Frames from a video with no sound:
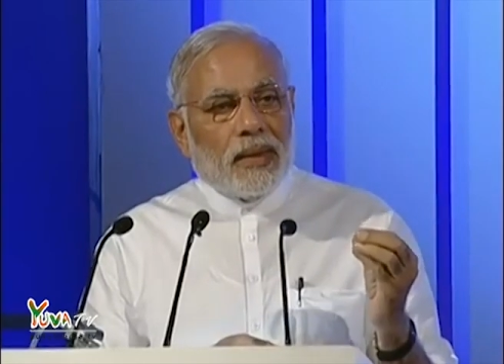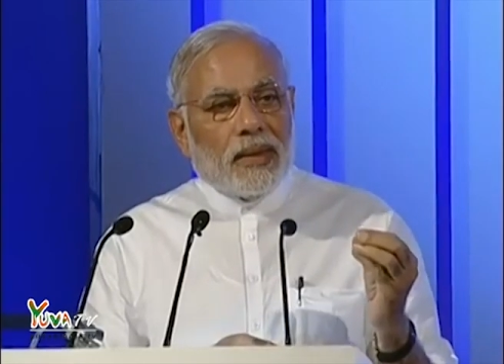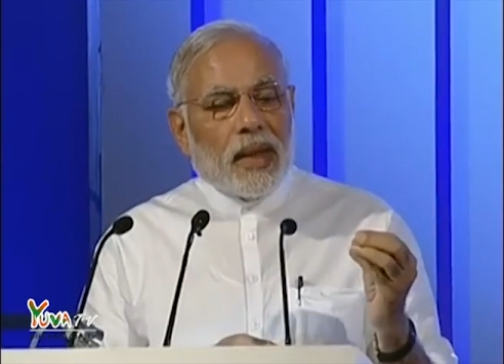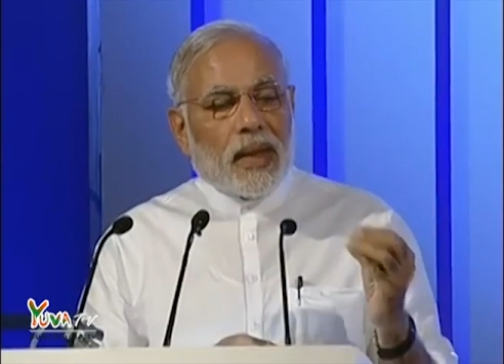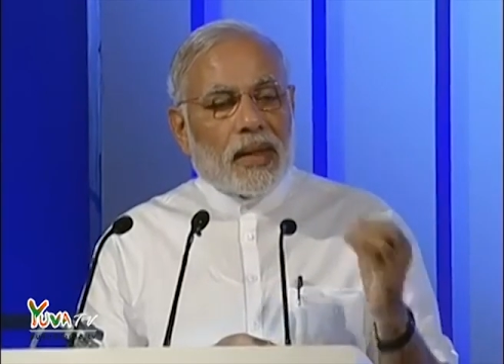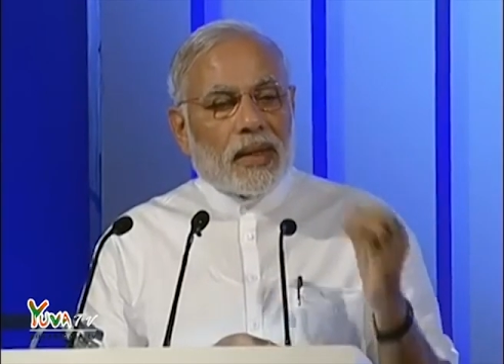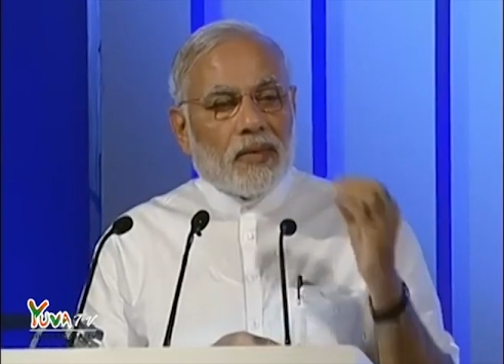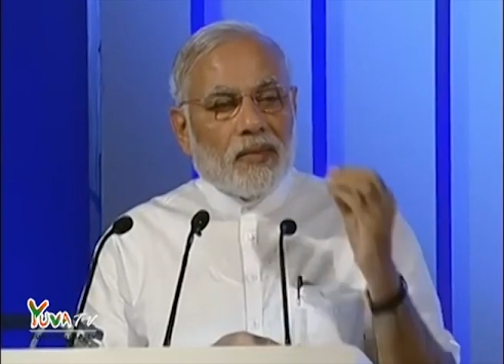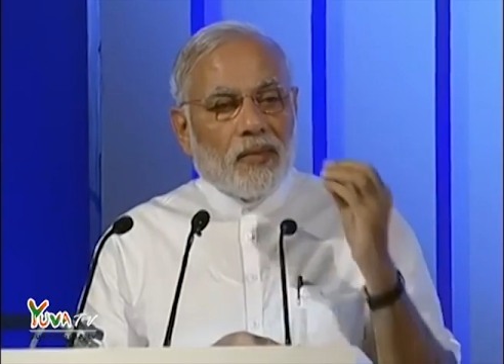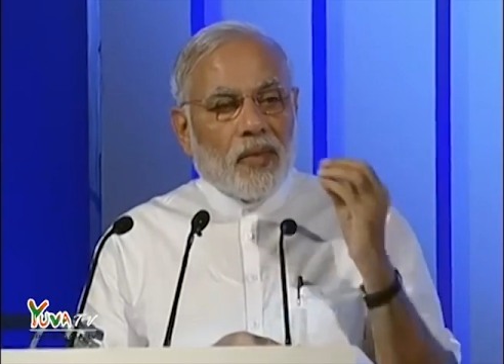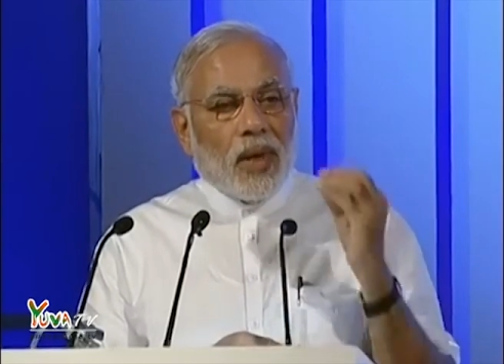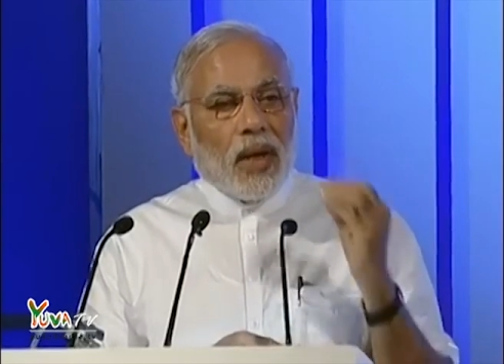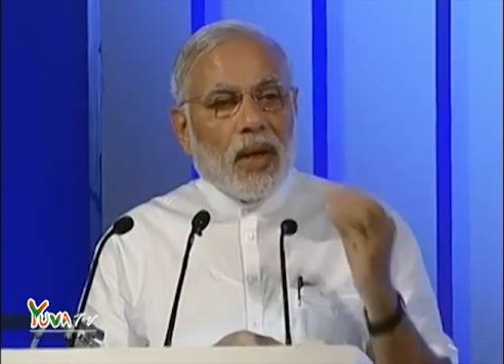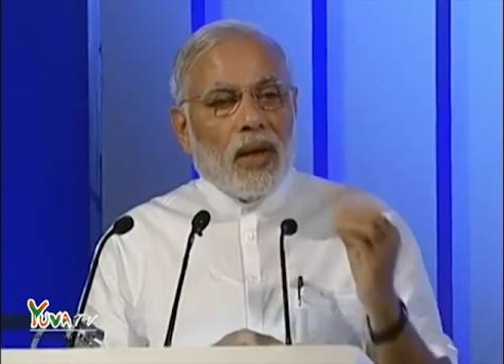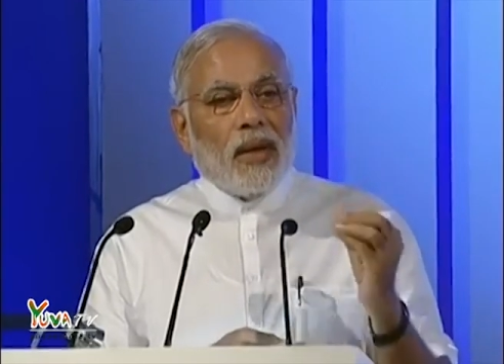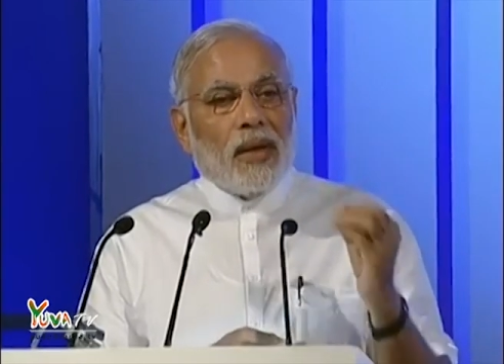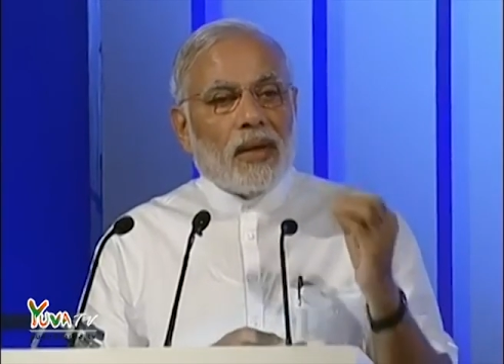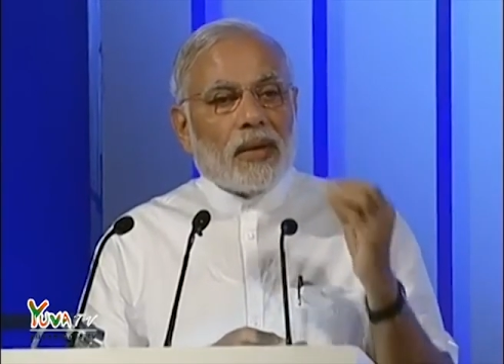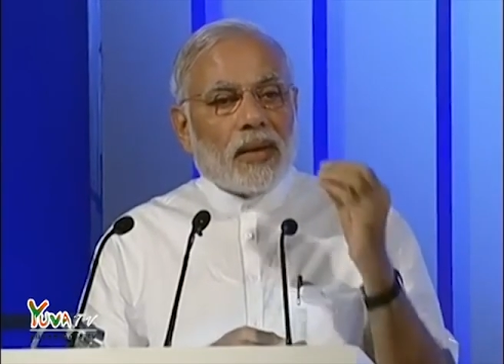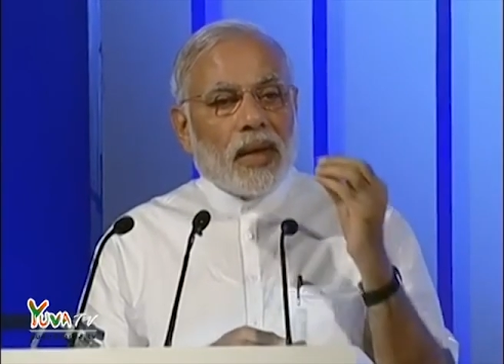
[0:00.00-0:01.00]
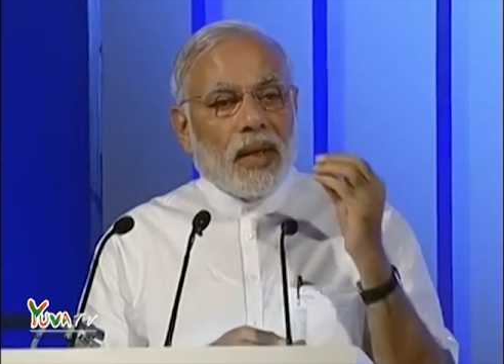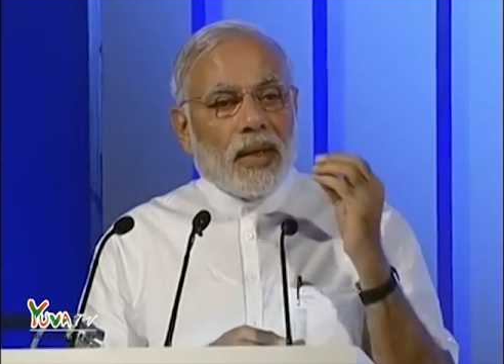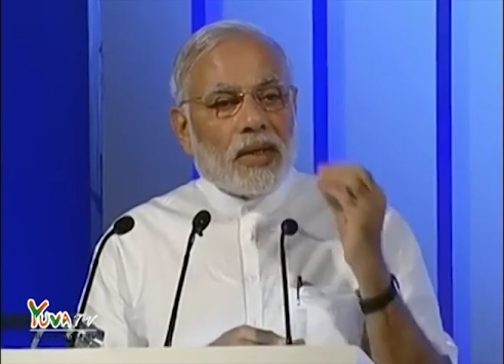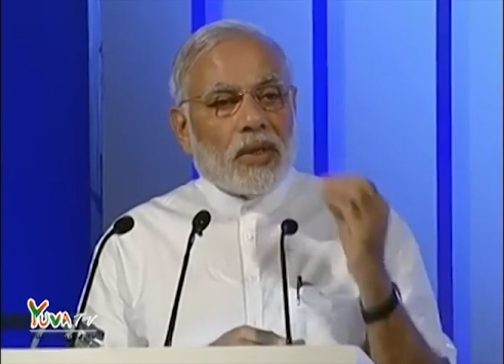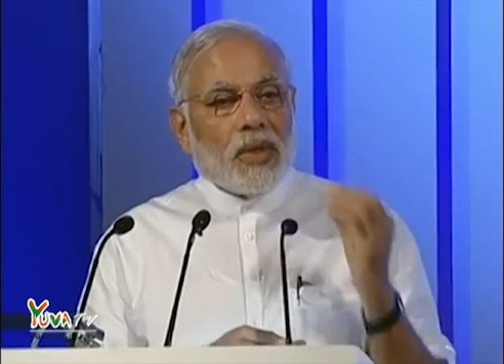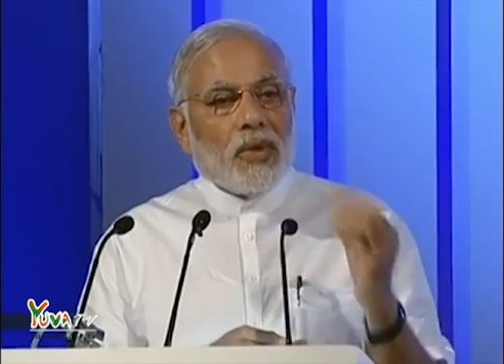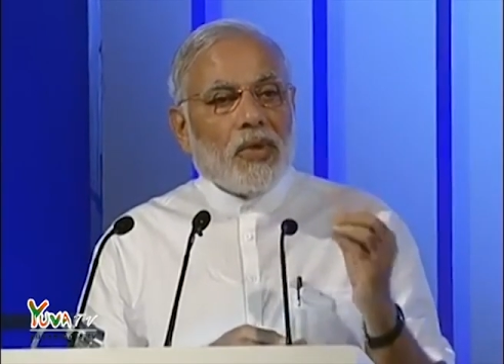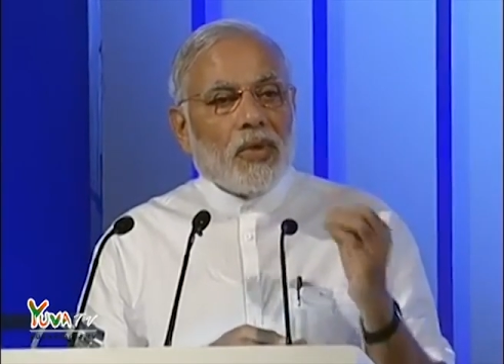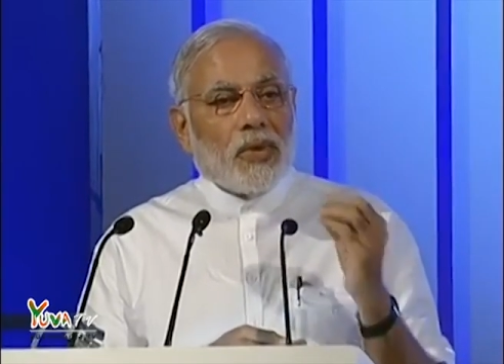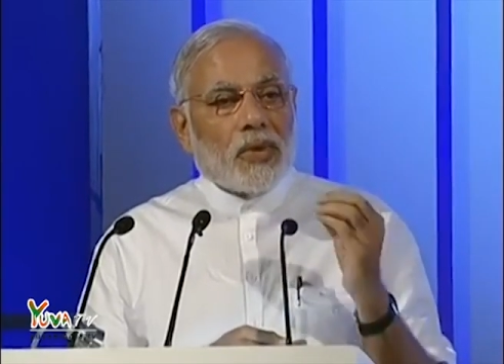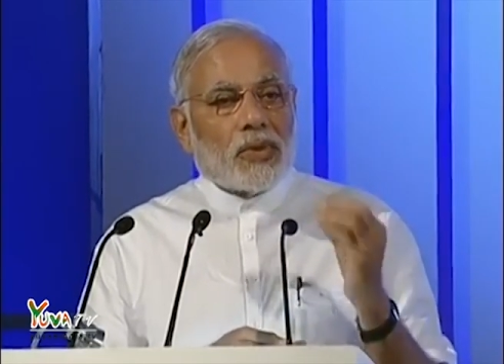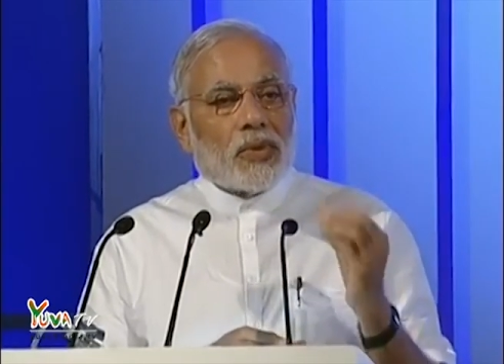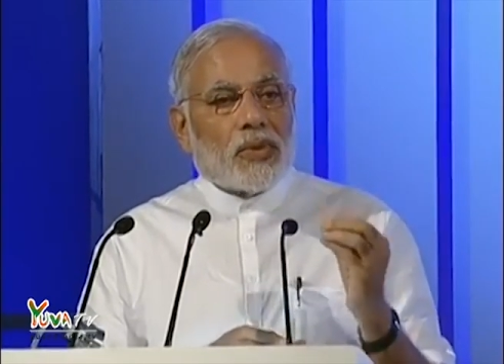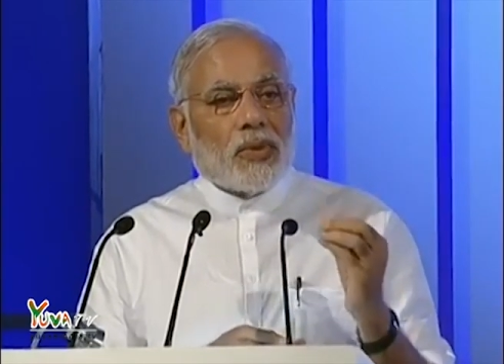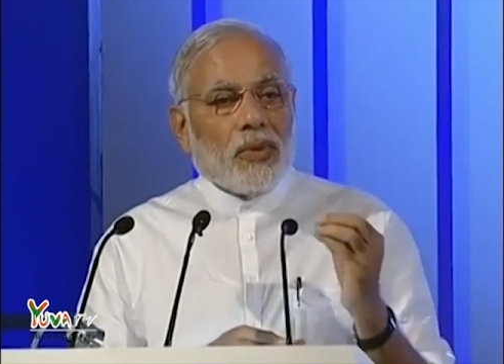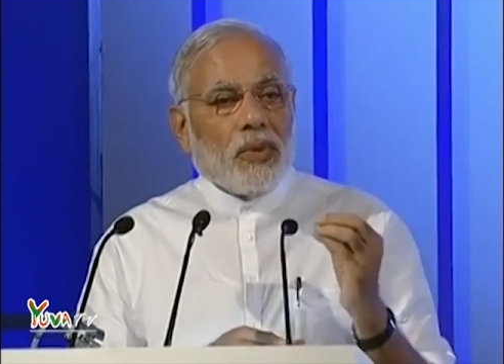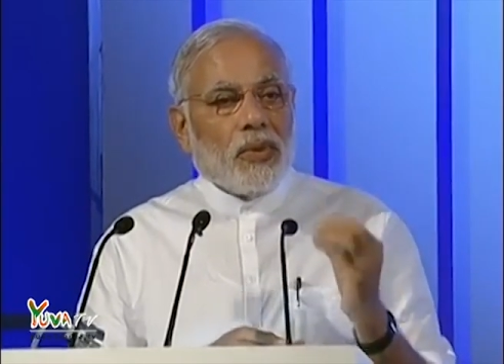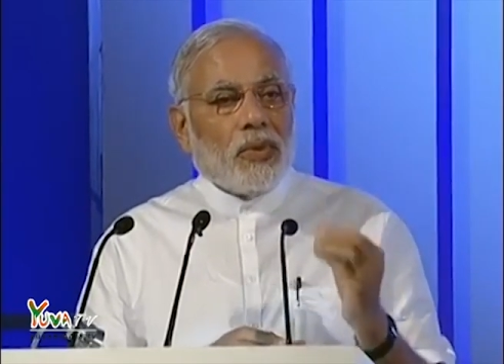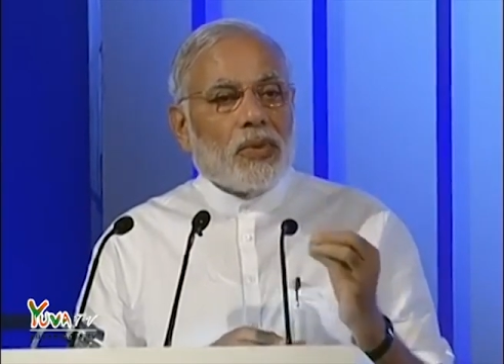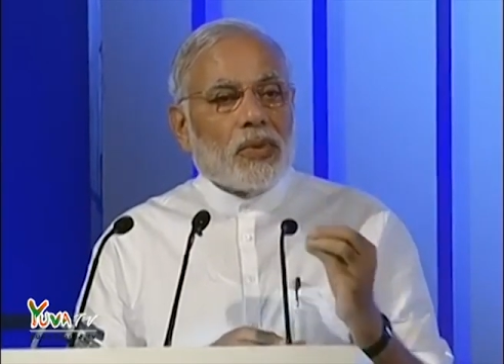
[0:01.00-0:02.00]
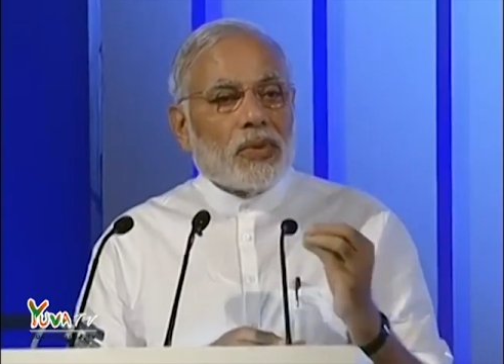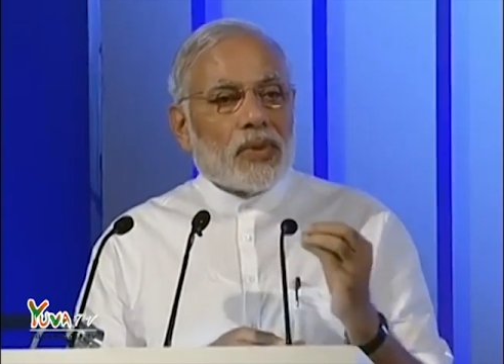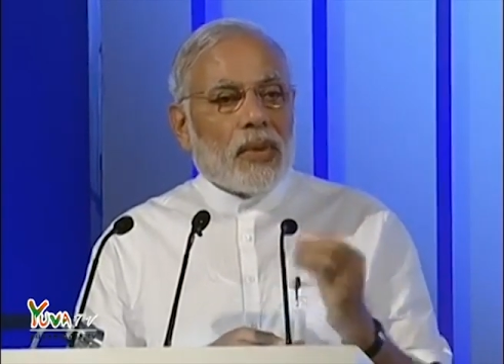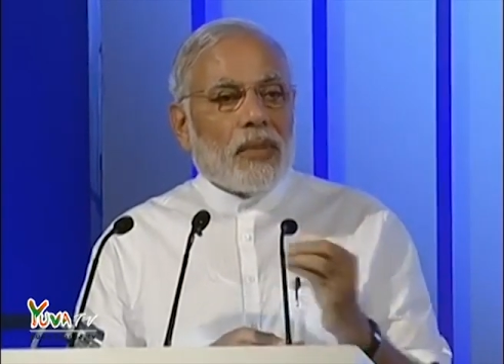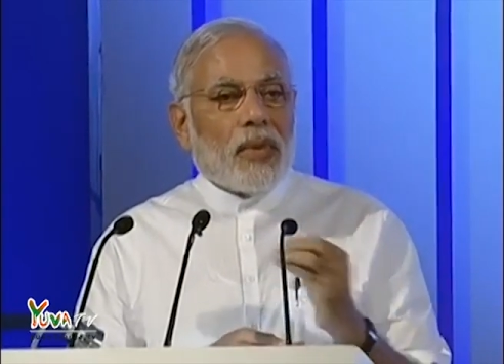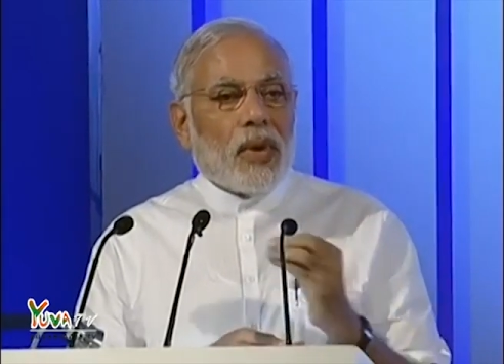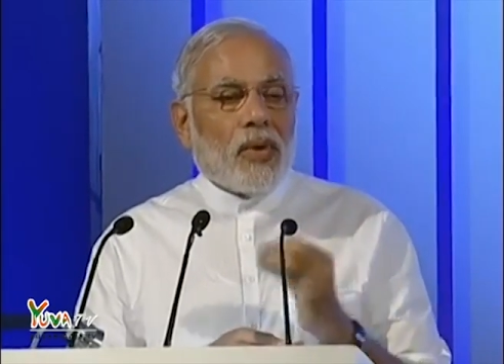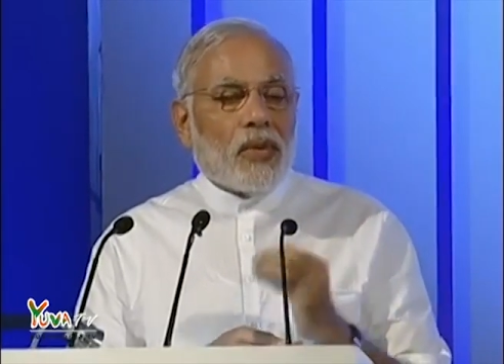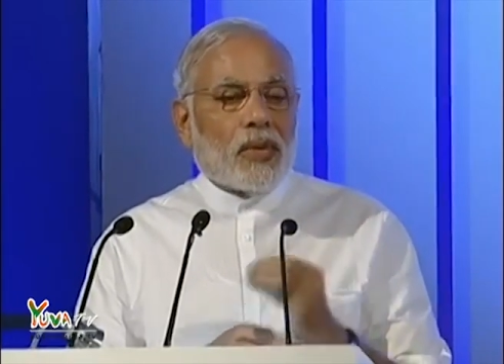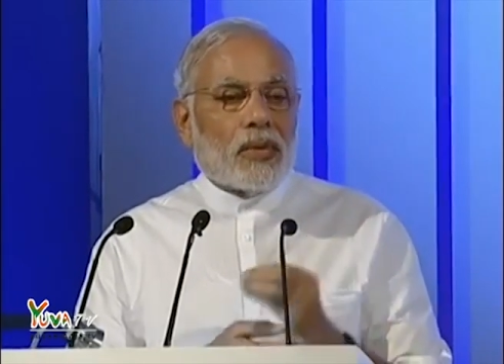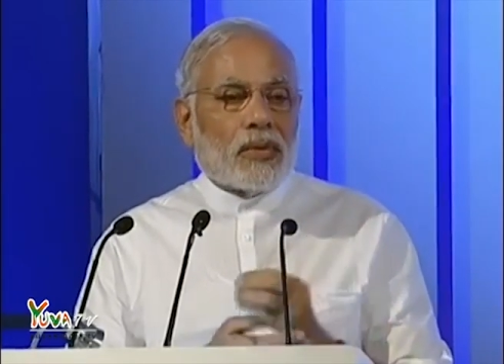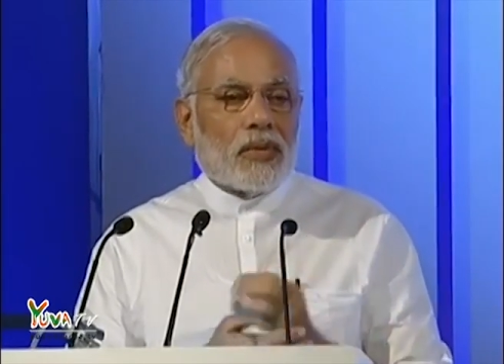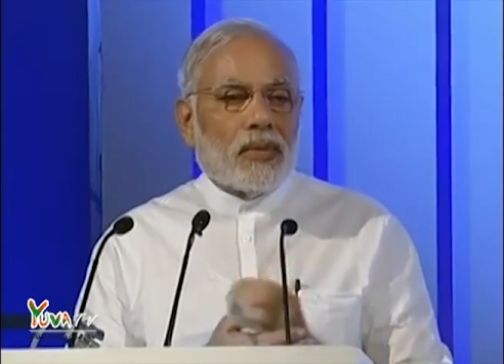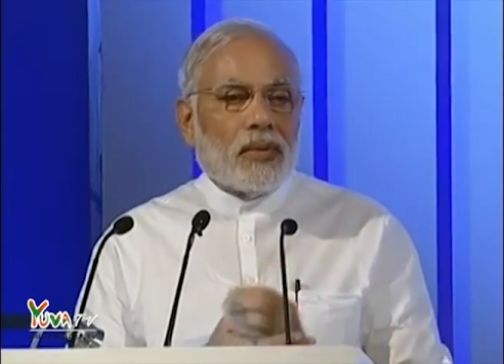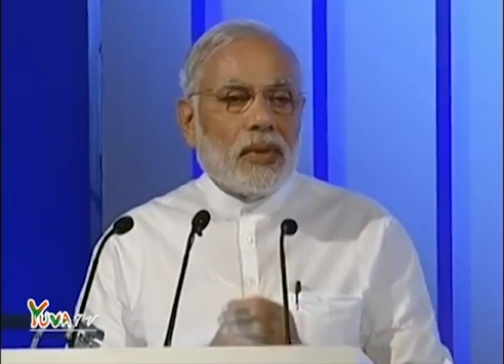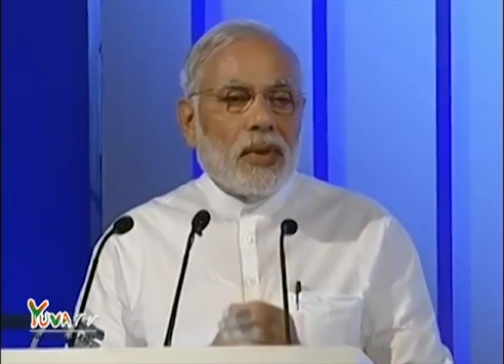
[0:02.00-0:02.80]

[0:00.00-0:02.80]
that the world continues to lose about